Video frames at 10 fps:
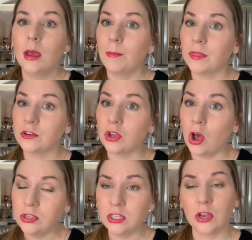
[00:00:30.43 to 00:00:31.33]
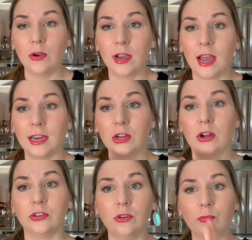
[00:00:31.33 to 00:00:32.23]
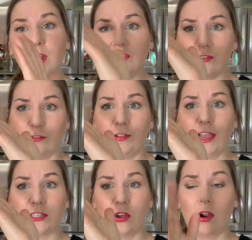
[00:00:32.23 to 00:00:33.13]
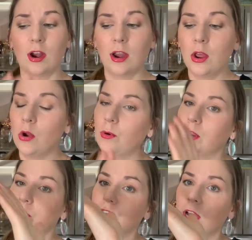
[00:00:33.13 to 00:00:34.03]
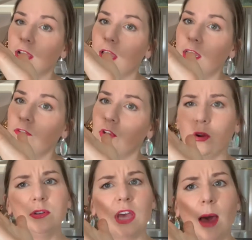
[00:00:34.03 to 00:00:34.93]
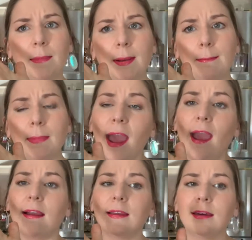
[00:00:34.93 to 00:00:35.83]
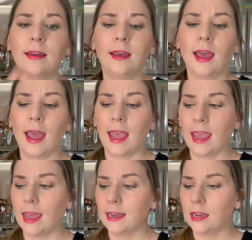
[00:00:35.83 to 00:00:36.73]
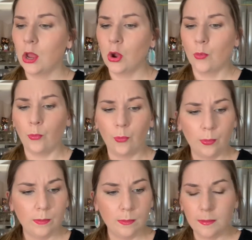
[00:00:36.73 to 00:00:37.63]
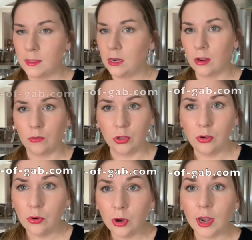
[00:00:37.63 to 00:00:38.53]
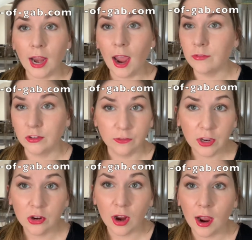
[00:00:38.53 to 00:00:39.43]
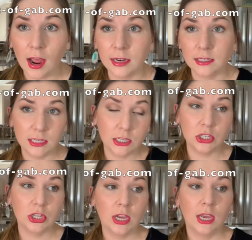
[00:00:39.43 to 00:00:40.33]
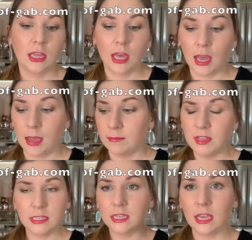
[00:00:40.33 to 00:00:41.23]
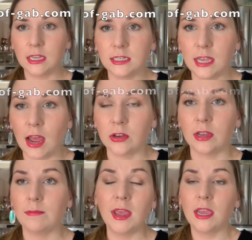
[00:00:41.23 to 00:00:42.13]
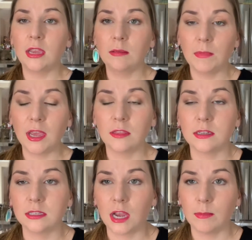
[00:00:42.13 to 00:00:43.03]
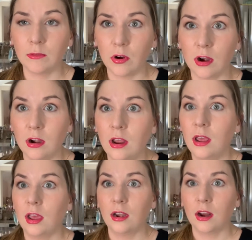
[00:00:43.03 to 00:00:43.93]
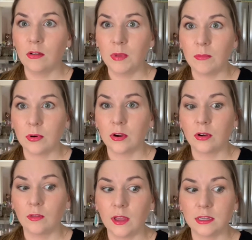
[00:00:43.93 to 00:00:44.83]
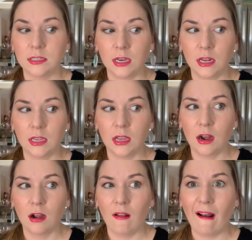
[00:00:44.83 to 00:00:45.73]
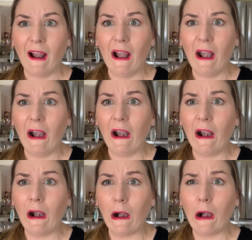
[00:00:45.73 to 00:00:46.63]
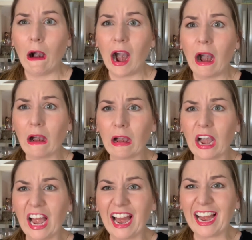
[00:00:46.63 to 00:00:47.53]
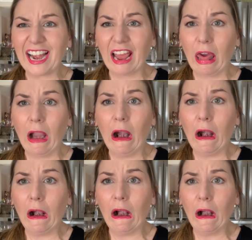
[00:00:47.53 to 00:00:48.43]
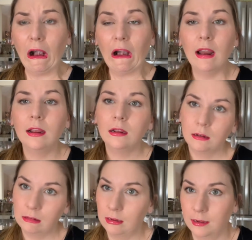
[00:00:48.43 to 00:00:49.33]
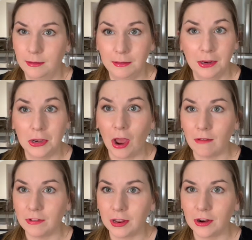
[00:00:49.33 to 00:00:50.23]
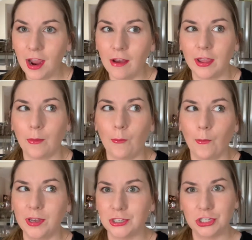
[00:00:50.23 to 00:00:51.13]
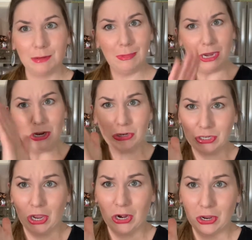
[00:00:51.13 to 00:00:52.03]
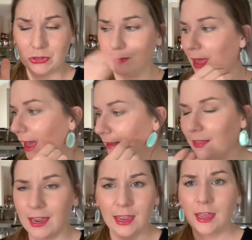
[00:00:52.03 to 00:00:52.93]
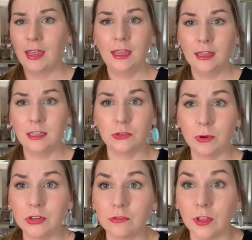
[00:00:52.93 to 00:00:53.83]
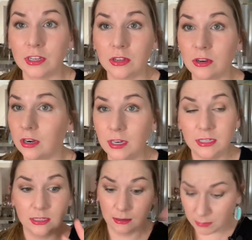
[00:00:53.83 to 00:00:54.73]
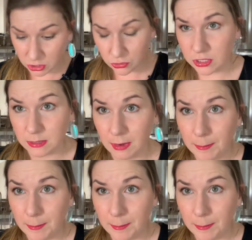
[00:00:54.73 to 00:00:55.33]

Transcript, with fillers: But there's also a kind called a retroflex R, where your tongue kind of goes up and back. And, you know, you're gonna have to figure out how to teach um, these kids how to make, make this type of R. And I remember like sitting there like, ah, ah, ah, could not figure out like, what does she mean your tongue goes back? Like this retroflex R is a mystery to me.